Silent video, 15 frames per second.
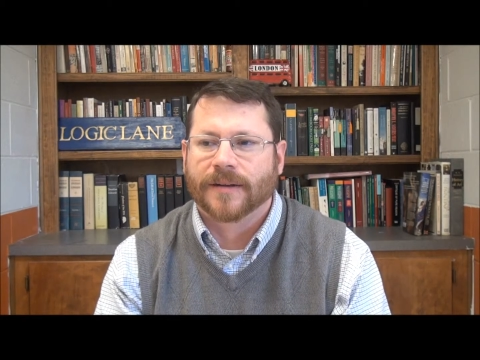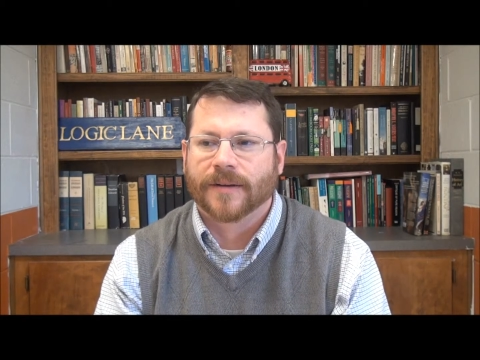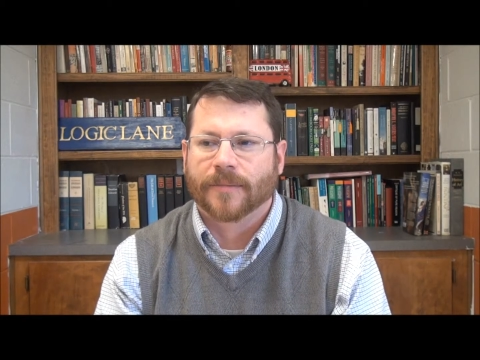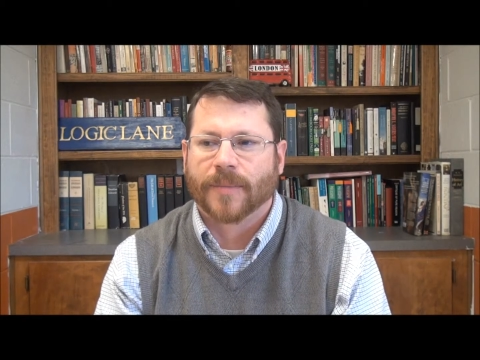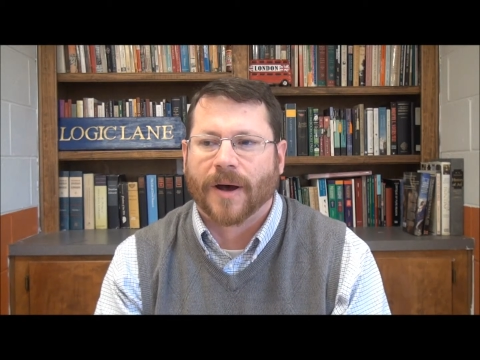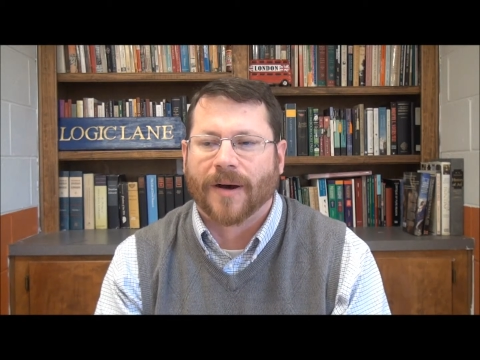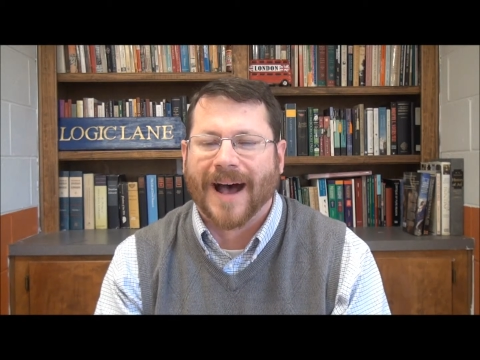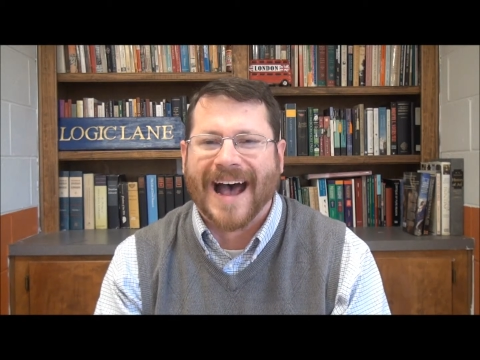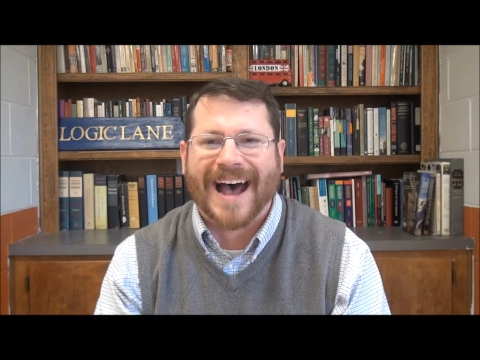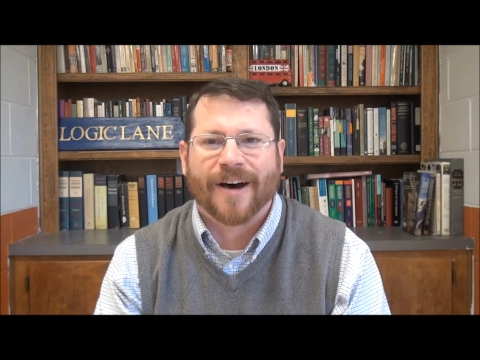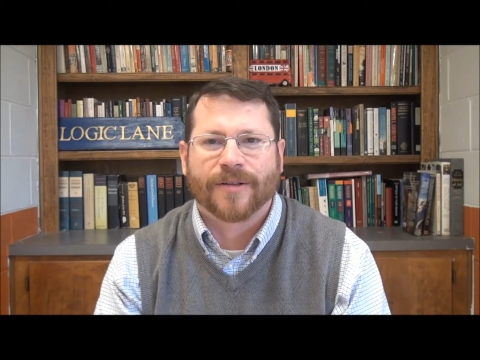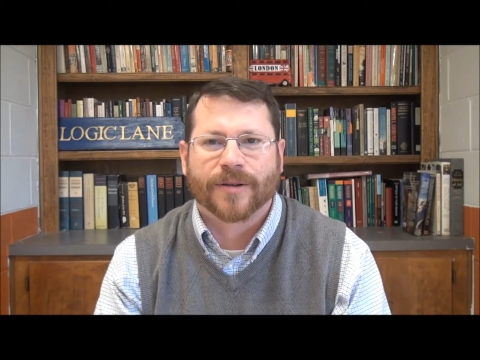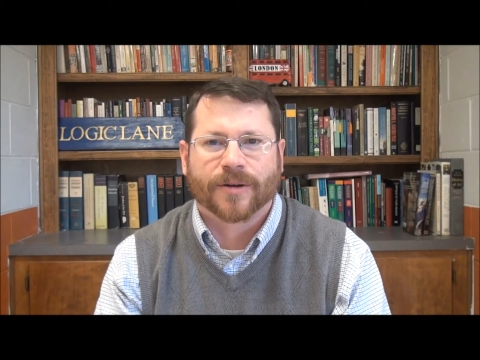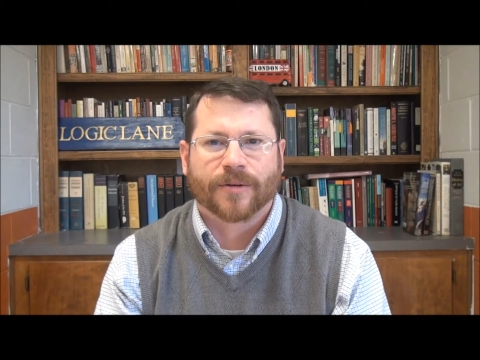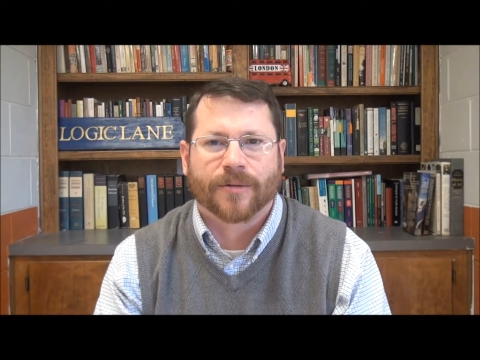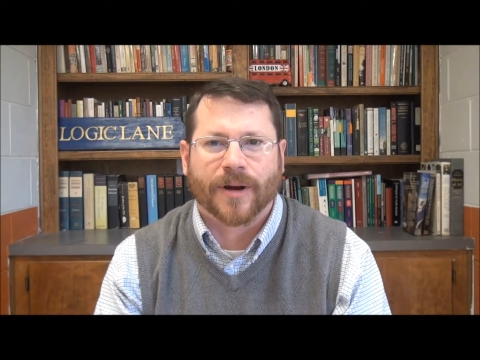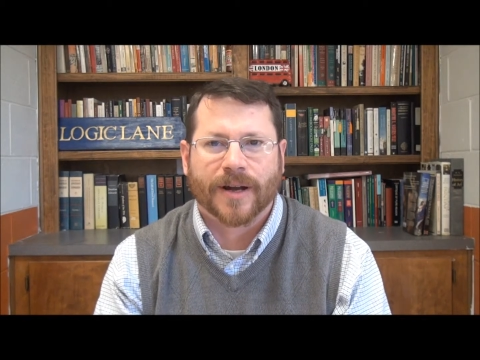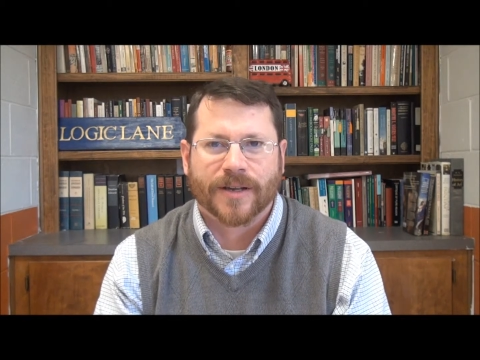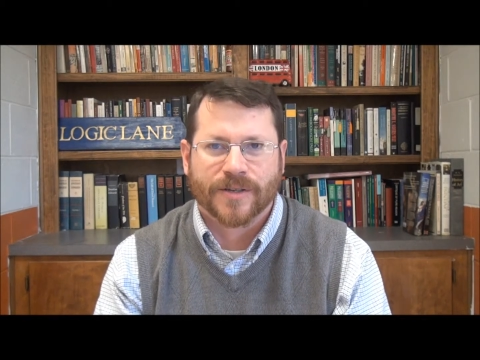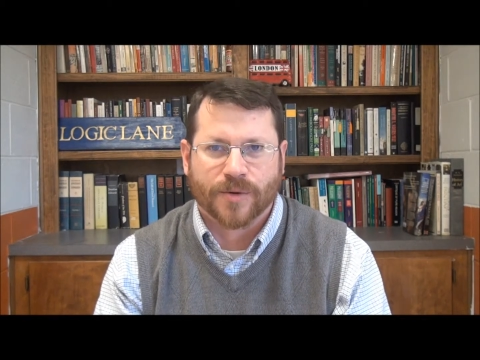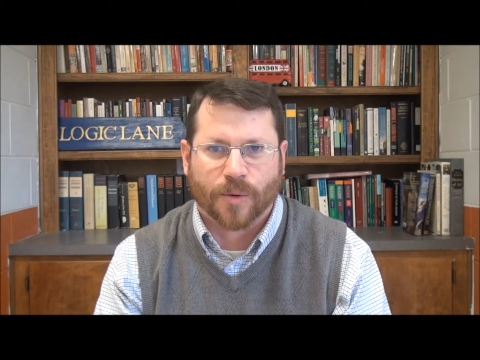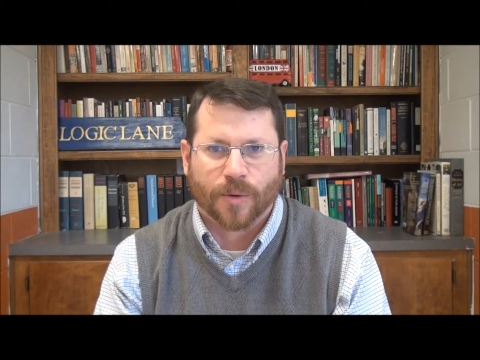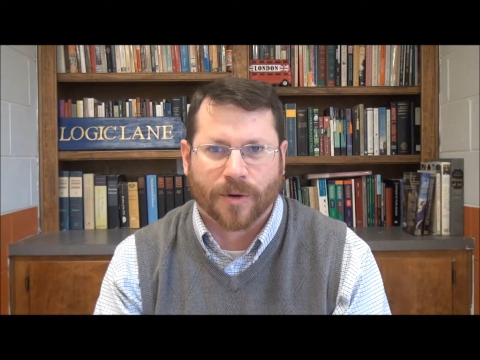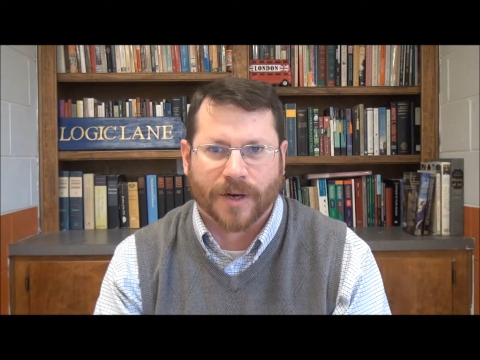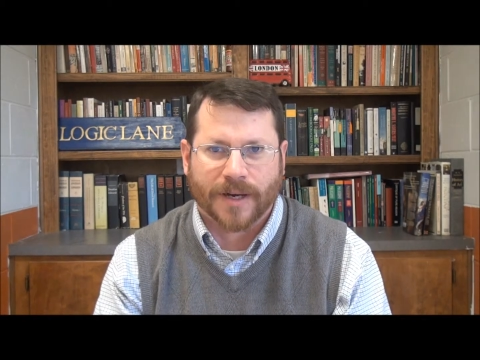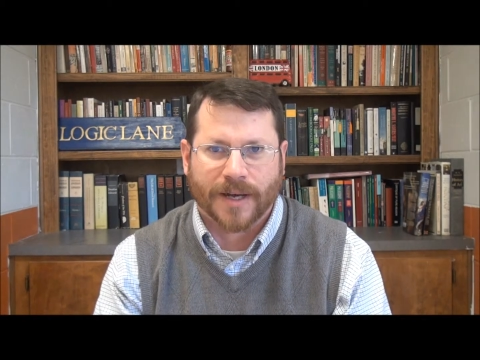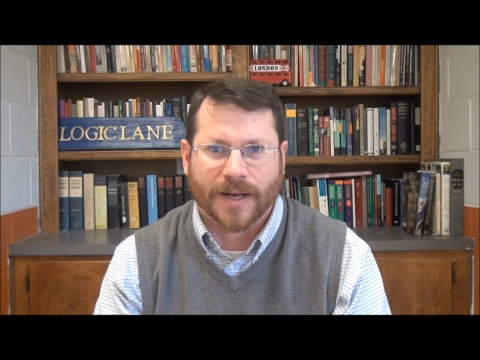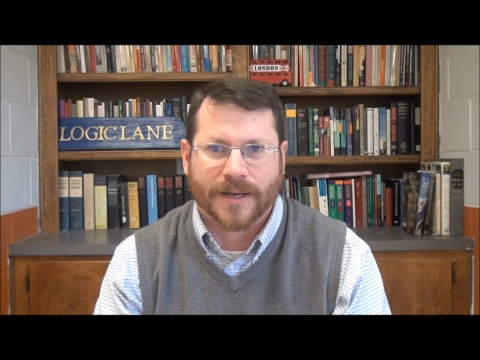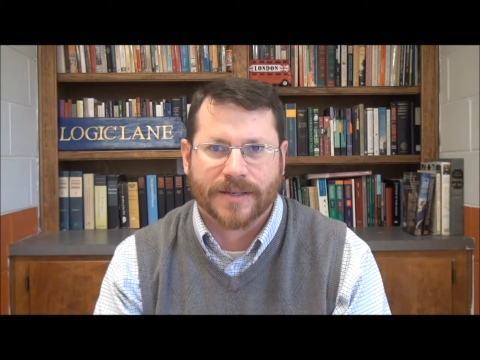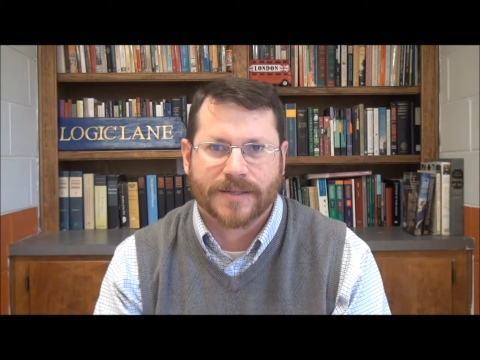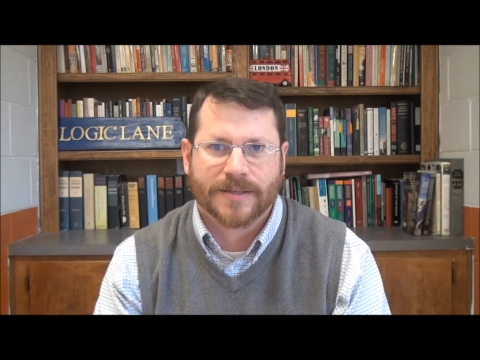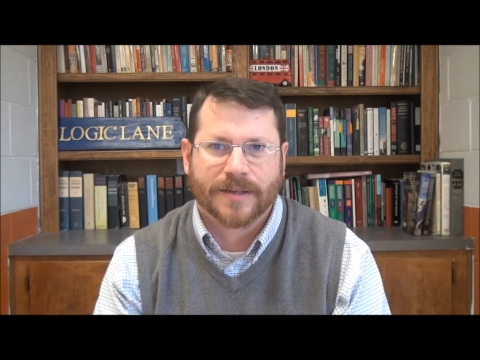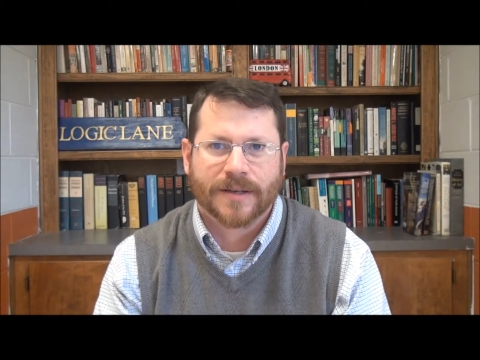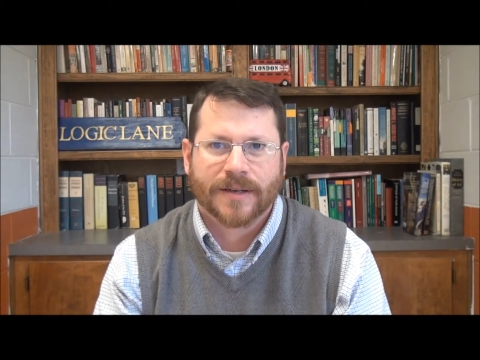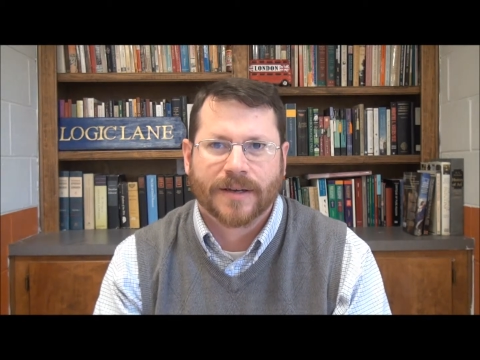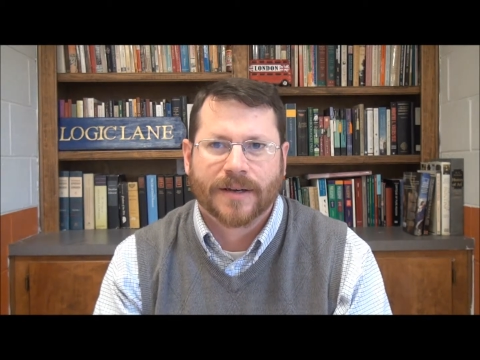about how the Quran is organized.